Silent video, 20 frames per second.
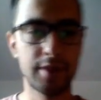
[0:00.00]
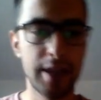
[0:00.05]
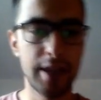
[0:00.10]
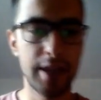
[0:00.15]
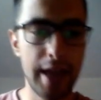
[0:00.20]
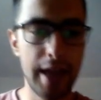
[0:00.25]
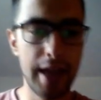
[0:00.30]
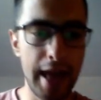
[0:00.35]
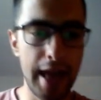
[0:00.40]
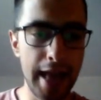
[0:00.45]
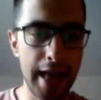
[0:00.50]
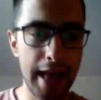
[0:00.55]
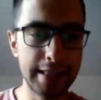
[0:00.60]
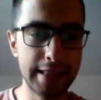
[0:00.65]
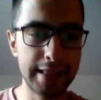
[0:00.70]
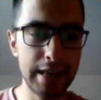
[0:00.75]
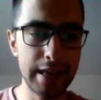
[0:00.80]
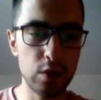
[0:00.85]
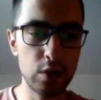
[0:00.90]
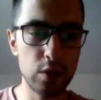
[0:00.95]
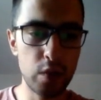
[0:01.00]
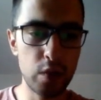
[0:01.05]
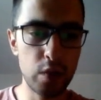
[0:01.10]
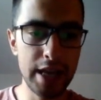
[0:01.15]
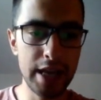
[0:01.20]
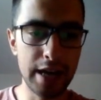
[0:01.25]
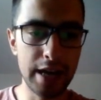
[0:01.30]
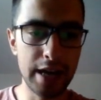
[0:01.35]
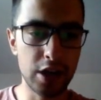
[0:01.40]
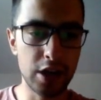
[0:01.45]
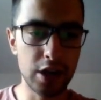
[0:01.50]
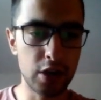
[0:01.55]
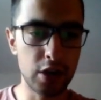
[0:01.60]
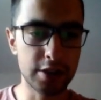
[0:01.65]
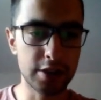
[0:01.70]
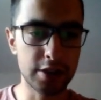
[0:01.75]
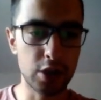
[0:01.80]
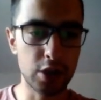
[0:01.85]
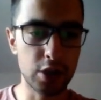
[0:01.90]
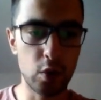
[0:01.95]
And then we are
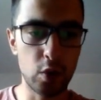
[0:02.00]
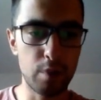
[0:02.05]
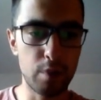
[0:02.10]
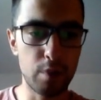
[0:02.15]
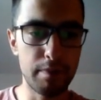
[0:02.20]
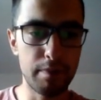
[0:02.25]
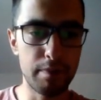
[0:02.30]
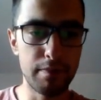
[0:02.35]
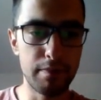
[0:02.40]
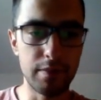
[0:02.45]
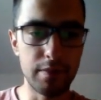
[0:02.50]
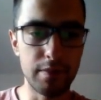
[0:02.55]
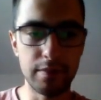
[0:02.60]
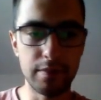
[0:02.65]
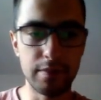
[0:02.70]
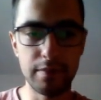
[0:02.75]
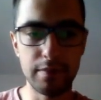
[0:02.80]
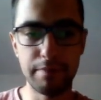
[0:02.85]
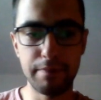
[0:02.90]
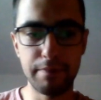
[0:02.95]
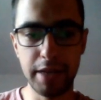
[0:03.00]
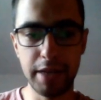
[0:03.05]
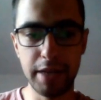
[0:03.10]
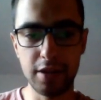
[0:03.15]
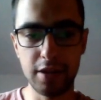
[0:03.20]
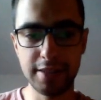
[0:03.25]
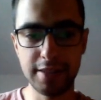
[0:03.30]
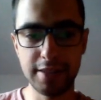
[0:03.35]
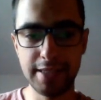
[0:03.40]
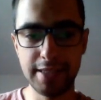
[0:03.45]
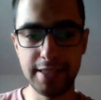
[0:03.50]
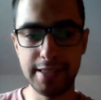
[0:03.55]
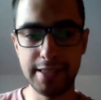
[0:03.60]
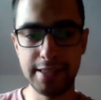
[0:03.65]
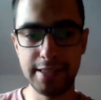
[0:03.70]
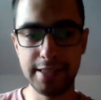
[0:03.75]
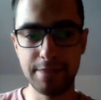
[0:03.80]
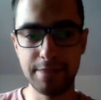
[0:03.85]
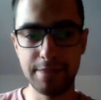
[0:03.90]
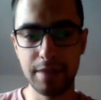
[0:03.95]
so because this is
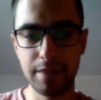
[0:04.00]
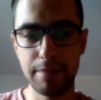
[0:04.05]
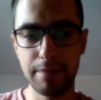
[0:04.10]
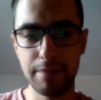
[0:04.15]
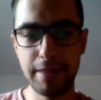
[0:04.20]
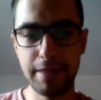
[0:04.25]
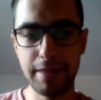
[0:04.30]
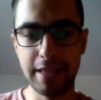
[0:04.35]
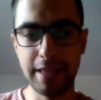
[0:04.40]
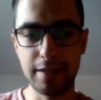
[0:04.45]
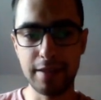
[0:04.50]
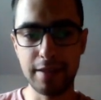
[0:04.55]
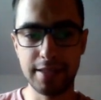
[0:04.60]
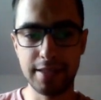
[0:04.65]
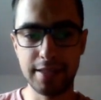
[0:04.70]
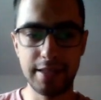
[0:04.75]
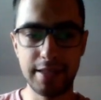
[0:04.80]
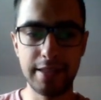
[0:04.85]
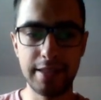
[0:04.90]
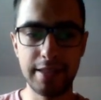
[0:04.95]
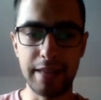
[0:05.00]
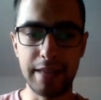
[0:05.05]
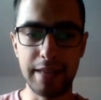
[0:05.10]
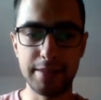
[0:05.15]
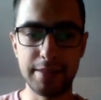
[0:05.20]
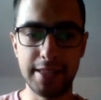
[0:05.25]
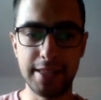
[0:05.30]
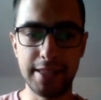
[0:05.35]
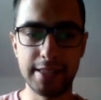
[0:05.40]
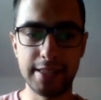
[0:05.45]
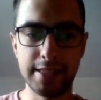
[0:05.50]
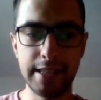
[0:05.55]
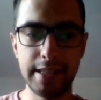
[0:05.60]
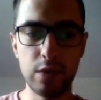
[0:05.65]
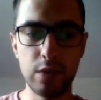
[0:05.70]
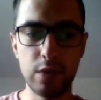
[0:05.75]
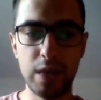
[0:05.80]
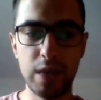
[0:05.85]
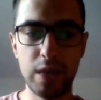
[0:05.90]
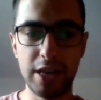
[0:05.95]
B times T times 16, we
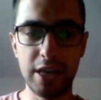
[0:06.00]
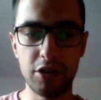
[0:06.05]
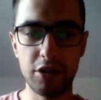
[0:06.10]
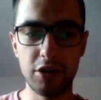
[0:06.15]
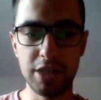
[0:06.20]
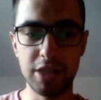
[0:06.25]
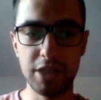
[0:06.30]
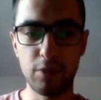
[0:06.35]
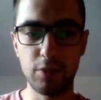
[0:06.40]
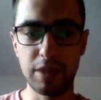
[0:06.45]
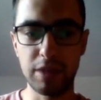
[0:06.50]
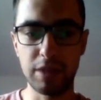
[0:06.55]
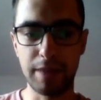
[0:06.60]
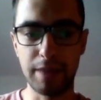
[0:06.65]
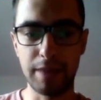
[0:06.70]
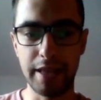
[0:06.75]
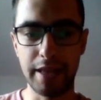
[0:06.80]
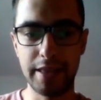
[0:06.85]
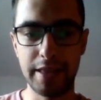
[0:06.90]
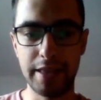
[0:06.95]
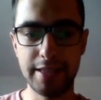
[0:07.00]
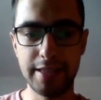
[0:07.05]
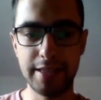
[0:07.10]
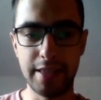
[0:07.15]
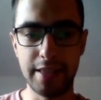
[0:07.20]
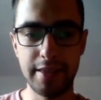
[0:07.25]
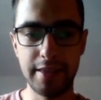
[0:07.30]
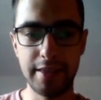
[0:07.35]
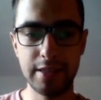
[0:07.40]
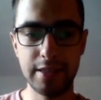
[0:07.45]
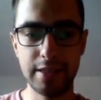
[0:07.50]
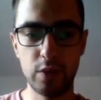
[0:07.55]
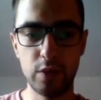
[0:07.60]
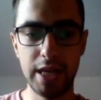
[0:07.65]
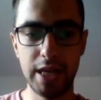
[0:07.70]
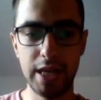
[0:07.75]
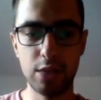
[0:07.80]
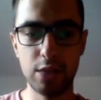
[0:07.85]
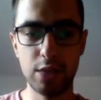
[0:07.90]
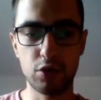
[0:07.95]
cannot just multiply this and this. We need
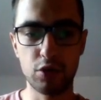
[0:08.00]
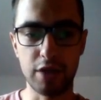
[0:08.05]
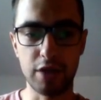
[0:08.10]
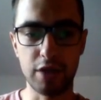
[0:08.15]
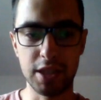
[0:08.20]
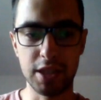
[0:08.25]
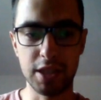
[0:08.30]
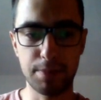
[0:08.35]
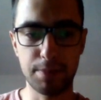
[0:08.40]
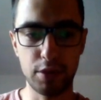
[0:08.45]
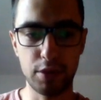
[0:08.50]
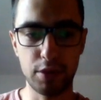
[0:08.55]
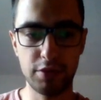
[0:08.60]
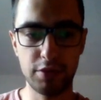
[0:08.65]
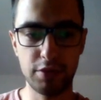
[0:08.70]
to transpose